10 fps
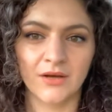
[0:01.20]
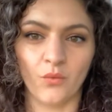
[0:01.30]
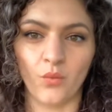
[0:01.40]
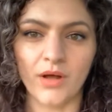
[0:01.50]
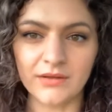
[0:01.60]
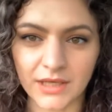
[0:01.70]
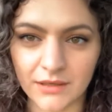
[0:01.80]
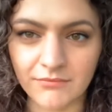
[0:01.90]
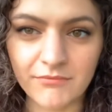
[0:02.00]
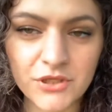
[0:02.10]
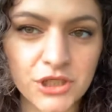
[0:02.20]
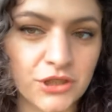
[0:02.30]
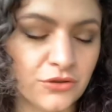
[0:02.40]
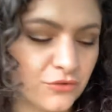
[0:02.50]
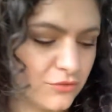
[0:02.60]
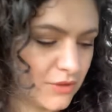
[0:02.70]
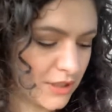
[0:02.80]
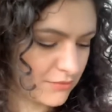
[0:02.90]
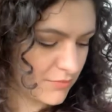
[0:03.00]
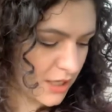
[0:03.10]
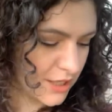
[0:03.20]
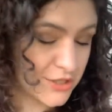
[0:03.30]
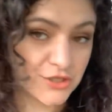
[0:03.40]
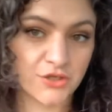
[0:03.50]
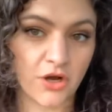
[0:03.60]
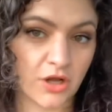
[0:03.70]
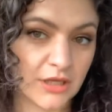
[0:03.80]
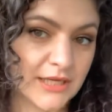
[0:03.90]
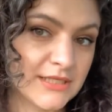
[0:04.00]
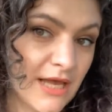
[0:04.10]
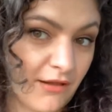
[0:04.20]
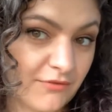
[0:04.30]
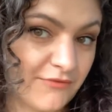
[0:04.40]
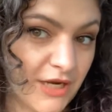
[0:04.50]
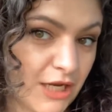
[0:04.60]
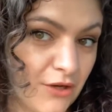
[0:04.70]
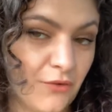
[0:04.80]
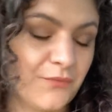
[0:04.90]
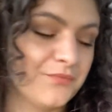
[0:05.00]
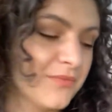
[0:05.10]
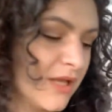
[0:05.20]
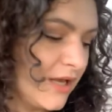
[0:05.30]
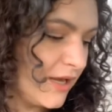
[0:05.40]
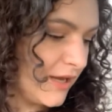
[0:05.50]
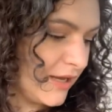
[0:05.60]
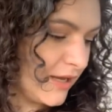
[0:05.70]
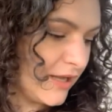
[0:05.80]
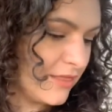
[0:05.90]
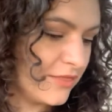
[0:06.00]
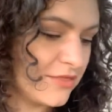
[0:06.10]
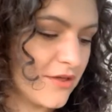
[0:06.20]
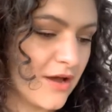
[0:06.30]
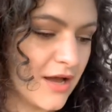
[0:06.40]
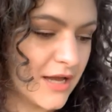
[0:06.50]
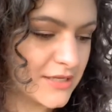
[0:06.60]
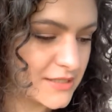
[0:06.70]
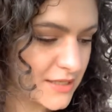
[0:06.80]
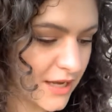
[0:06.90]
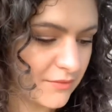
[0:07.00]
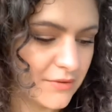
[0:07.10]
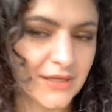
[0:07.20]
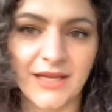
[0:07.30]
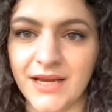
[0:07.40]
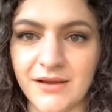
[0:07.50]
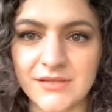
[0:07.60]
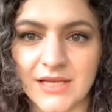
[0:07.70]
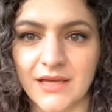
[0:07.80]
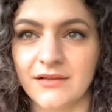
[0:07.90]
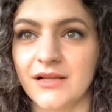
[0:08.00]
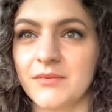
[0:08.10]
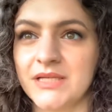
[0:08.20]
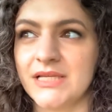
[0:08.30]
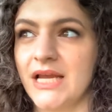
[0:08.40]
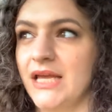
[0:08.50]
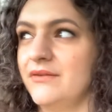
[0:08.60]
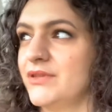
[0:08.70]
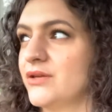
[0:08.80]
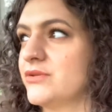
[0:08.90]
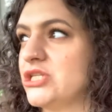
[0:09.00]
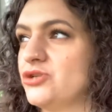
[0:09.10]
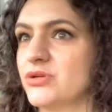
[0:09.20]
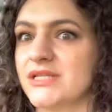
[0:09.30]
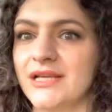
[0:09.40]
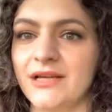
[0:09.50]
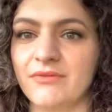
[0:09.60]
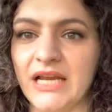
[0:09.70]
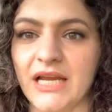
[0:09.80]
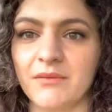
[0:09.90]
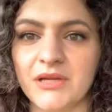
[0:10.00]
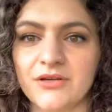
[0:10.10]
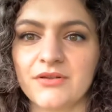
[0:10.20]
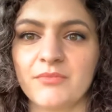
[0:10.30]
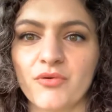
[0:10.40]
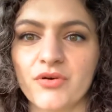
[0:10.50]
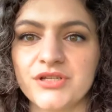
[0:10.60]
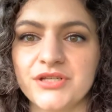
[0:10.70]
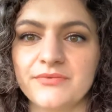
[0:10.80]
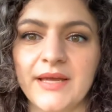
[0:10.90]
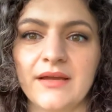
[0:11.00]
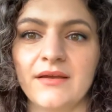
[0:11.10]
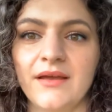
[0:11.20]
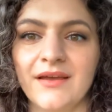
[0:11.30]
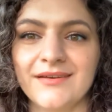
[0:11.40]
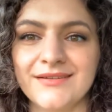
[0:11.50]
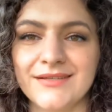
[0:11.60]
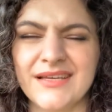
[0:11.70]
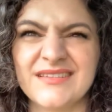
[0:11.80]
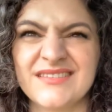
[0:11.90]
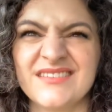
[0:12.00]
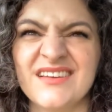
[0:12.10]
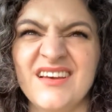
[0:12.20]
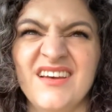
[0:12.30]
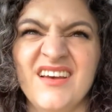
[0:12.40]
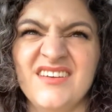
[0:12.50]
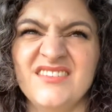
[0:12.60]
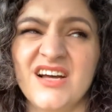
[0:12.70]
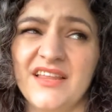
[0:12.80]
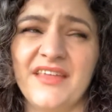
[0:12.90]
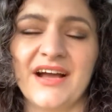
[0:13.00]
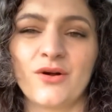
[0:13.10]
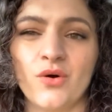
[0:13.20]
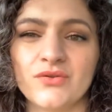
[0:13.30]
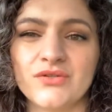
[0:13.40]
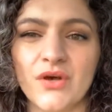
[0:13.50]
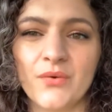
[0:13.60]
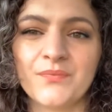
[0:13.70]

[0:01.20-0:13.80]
Welcome to my shawl and tell video. I thought I would get outside a little bit today, even though it's drizzly and raining. I'm under the porch swing and it's not that cold. So